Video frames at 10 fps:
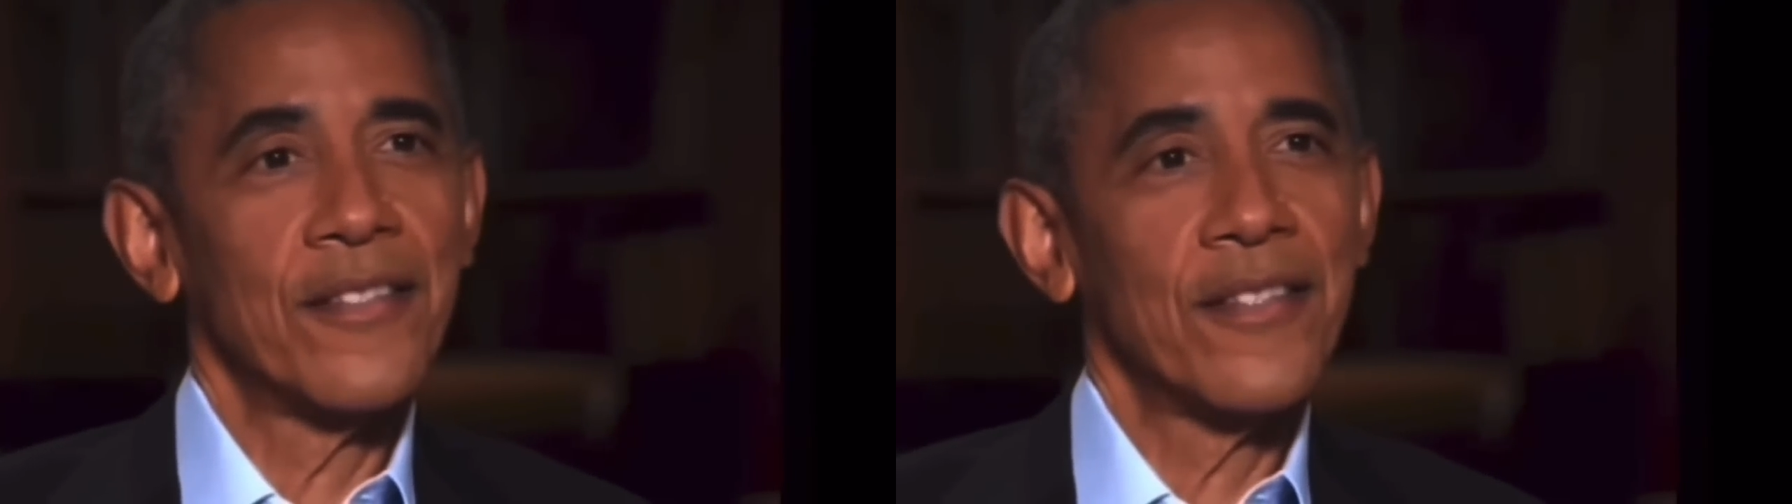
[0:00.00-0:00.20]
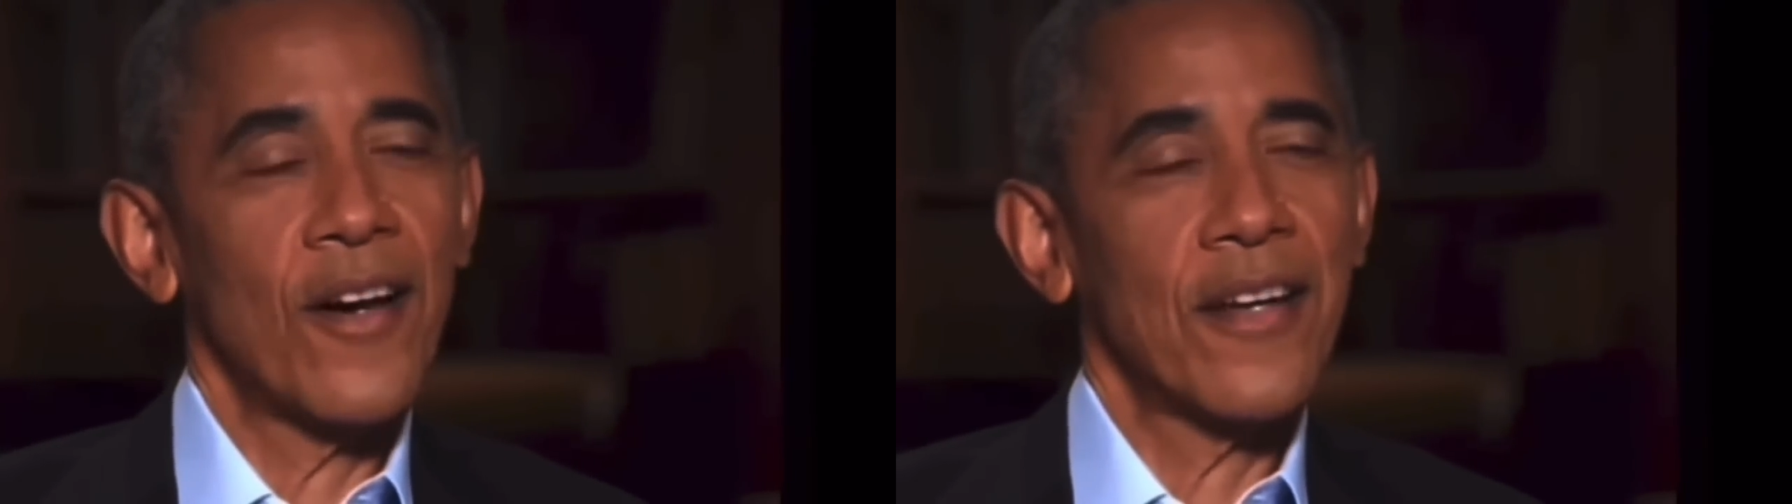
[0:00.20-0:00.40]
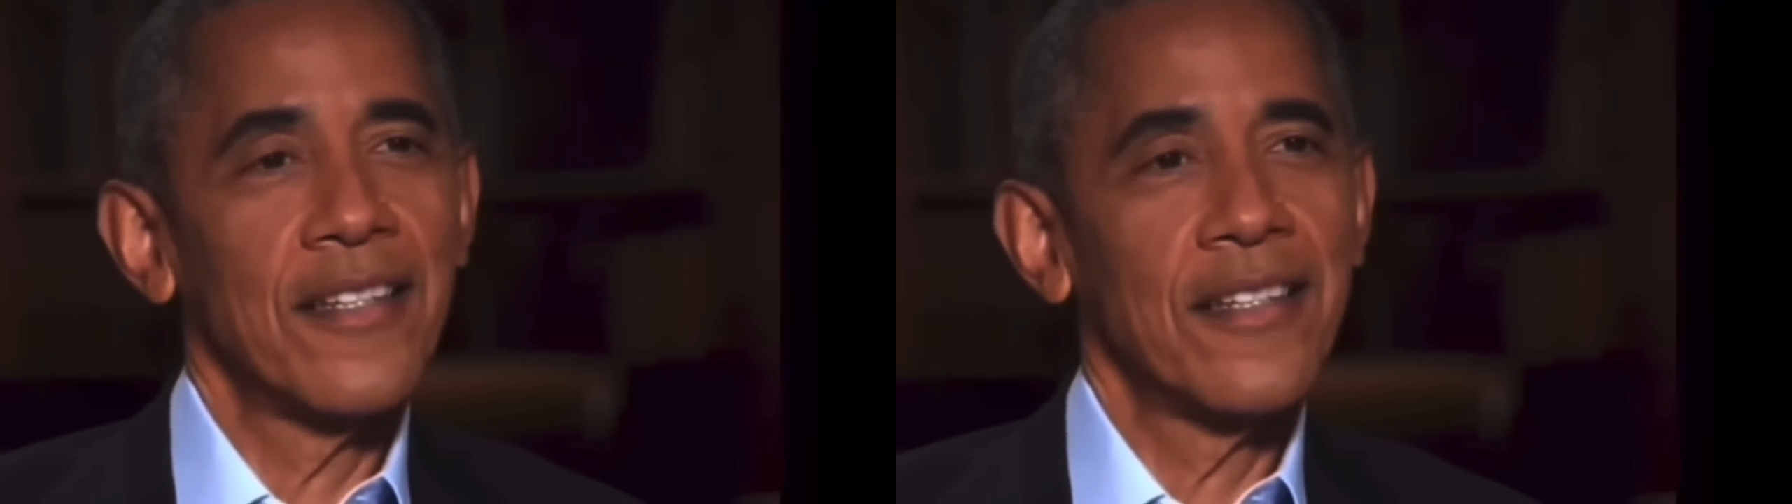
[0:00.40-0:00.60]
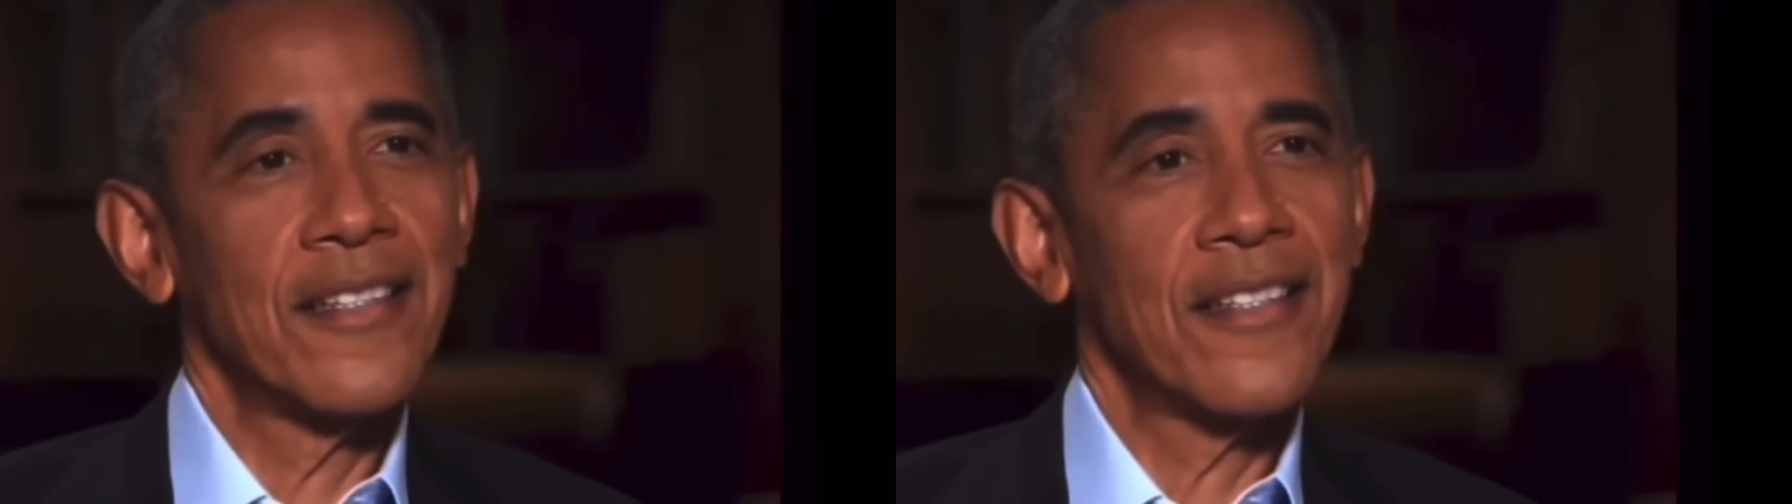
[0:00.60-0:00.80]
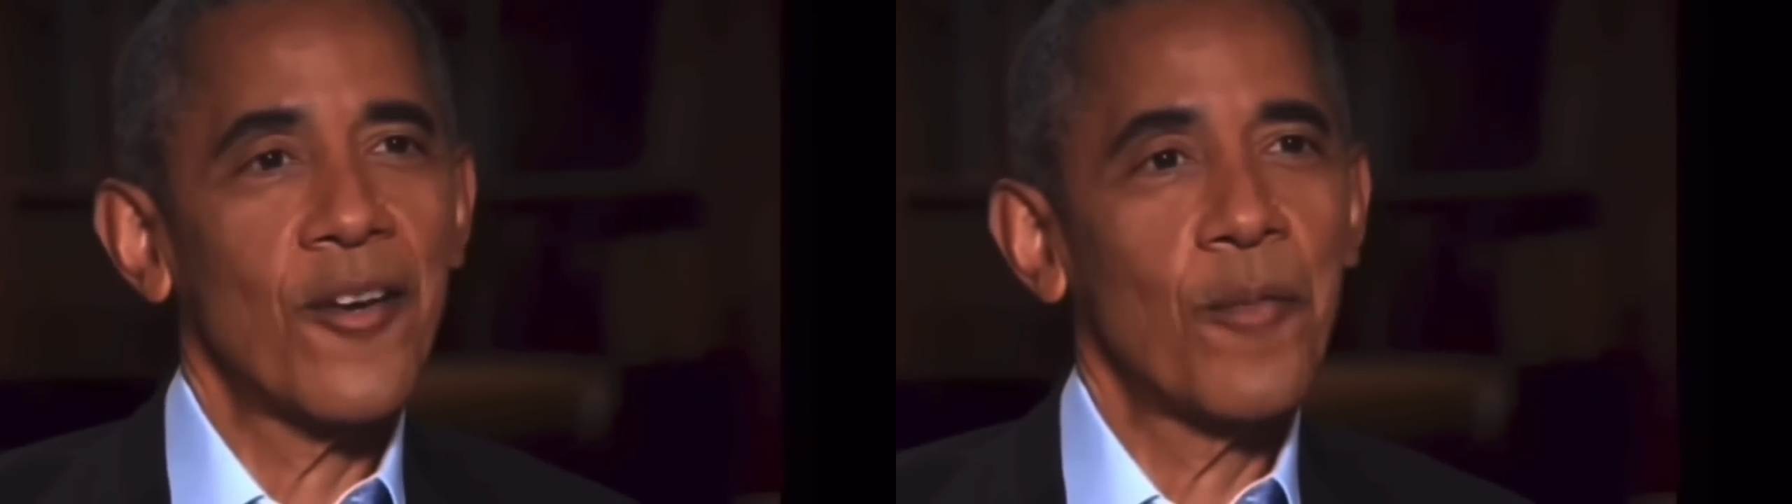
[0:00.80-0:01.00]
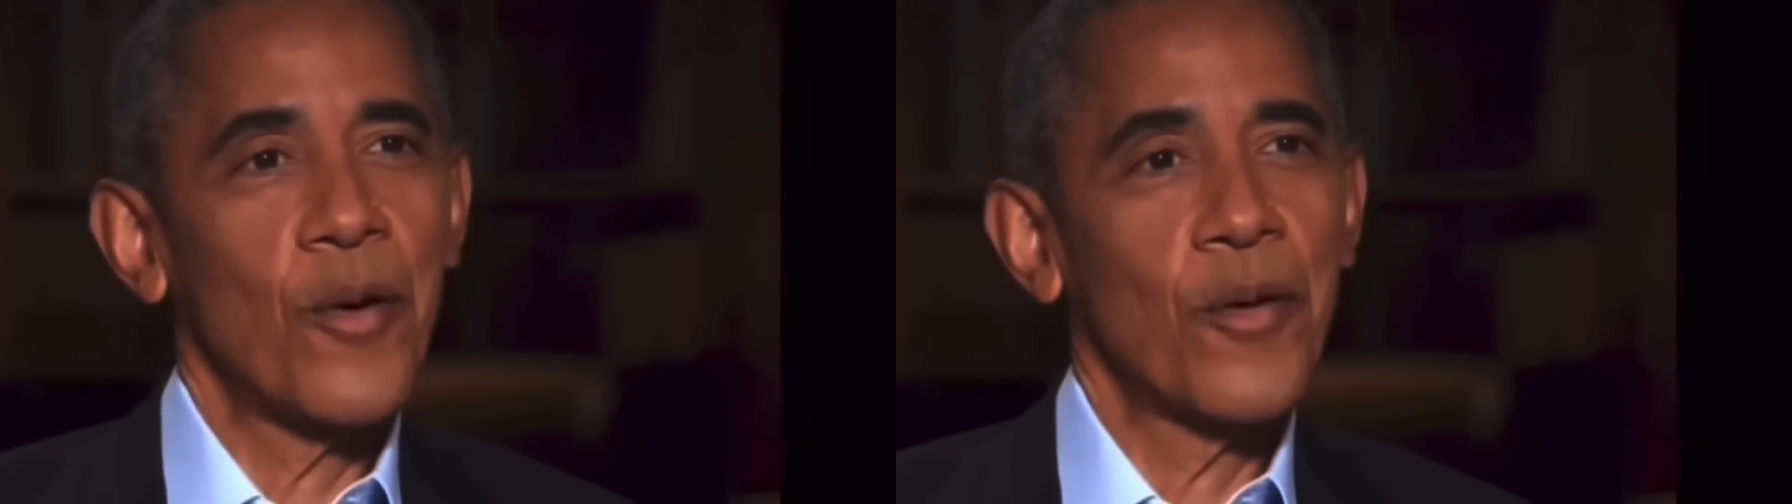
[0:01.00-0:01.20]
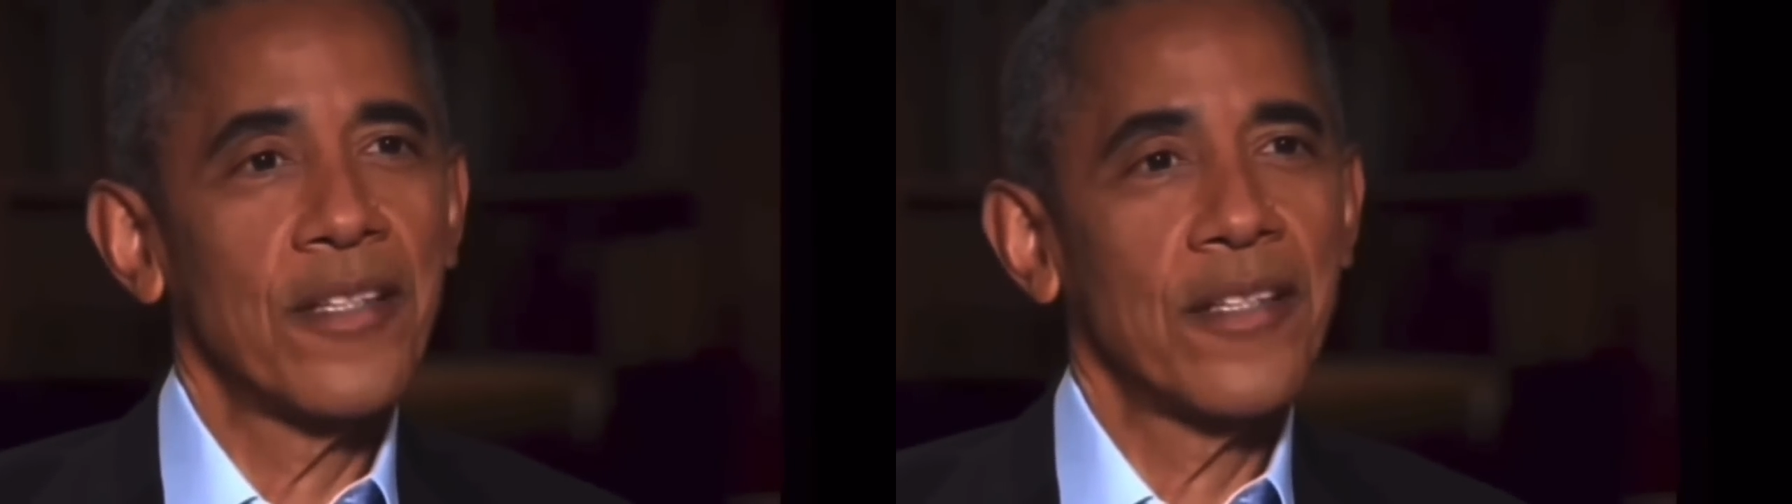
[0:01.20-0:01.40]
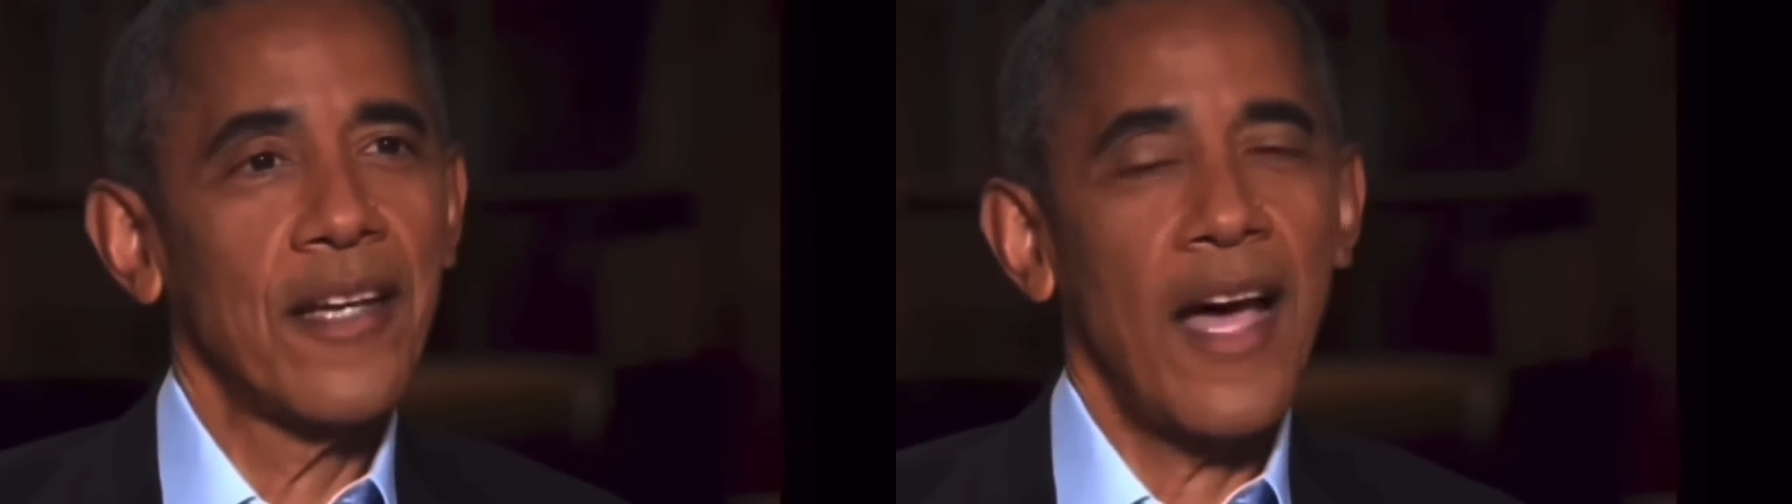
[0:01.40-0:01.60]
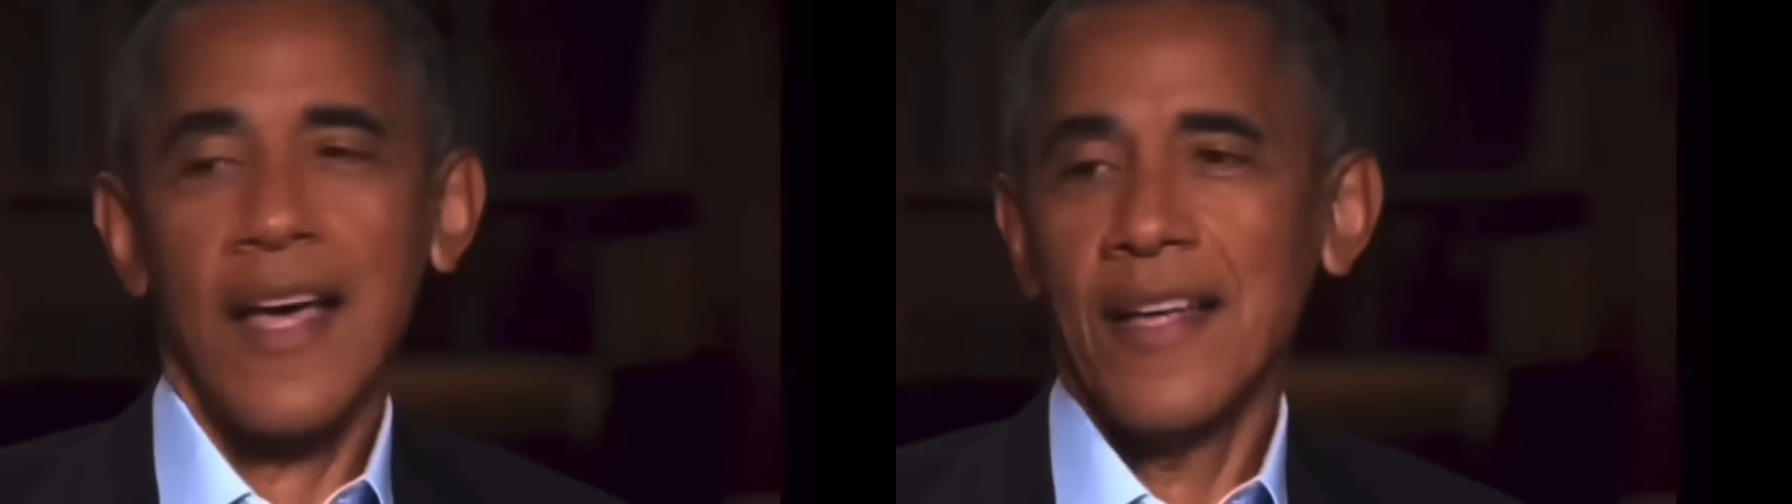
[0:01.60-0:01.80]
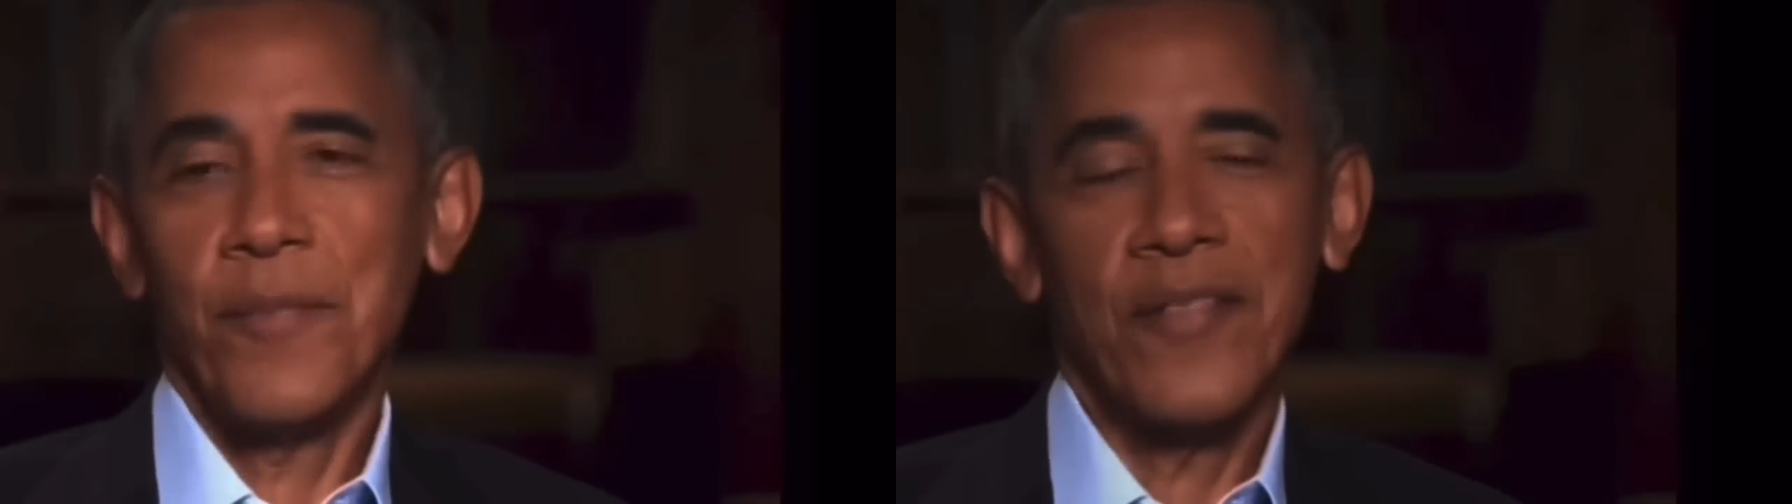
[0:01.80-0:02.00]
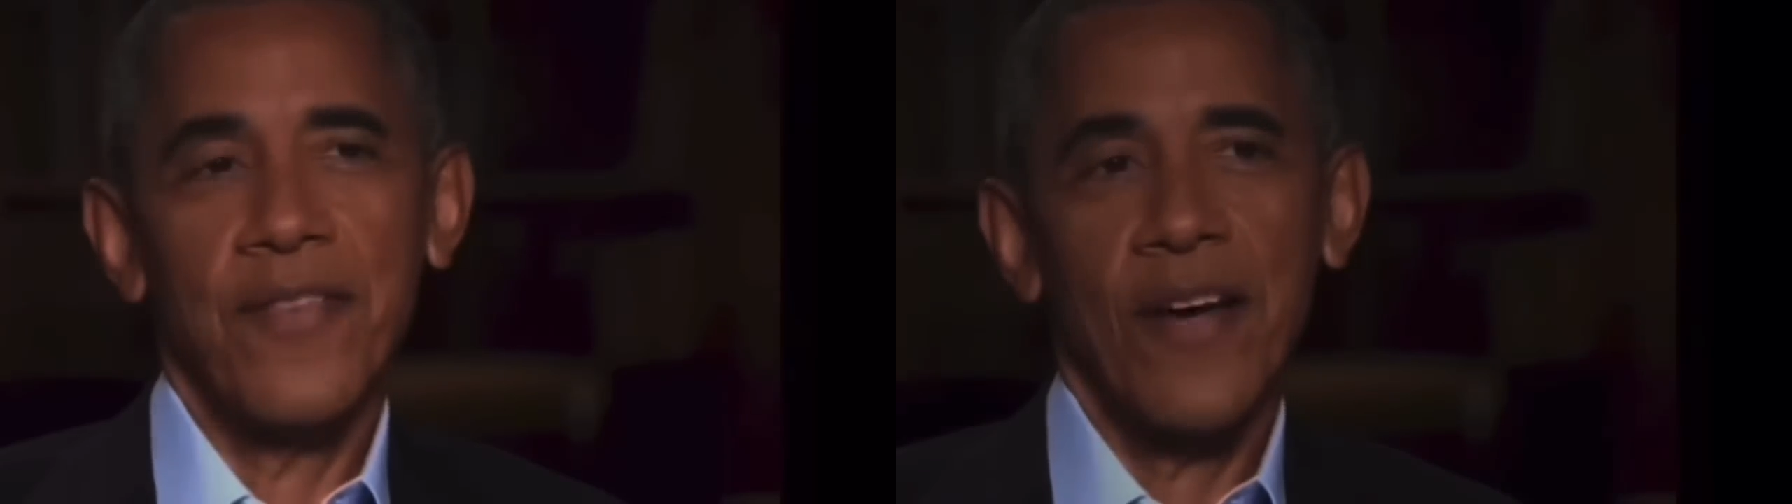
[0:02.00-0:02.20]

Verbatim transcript: talking and ceremony. Wow. I, I'd be